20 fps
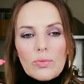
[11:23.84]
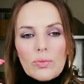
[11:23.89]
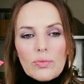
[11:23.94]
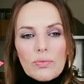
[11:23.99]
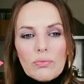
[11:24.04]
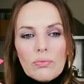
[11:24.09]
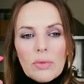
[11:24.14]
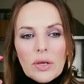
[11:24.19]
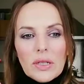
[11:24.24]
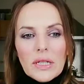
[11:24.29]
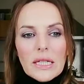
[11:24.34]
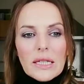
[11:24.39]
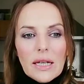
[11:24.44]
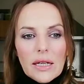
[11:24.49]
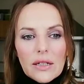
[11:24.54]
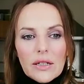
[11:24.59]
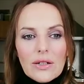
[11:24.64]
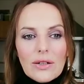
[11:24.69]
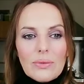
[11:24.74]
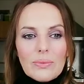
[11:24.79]
money
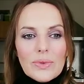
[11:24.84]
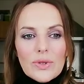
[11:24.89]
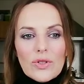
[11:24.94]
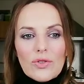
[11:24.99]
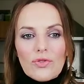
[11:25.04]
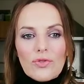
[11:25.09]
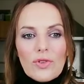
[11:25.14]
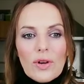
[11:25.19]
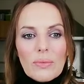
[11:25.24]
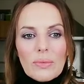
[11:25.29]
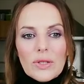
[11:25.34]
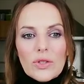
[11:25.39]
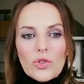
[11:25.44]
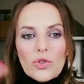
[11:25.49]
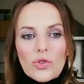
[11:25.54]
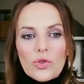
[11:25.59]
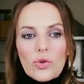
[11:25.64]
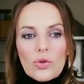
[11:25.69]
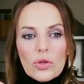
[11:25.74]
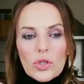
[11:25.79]
that comes from a
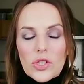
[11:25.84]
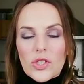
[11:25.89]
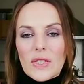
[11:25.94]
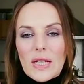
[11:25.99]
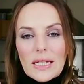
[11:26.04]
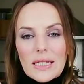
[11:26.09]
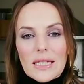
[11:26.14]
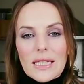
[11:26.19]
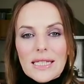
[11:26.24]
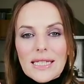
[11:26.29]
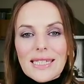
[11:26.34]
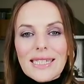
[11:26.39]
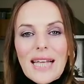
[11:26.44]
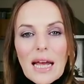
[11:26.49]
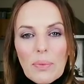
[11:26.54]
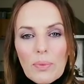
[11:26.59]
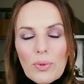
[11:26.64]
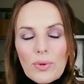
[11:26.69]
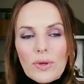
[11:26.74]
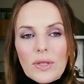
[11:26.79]
source that's
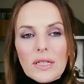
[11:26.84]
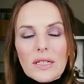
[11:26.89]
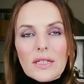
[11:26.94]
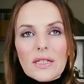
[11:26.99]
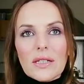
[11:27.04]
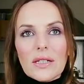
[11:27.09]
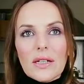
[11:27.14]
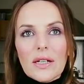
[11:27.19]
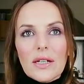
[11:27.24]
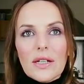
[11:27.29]
separate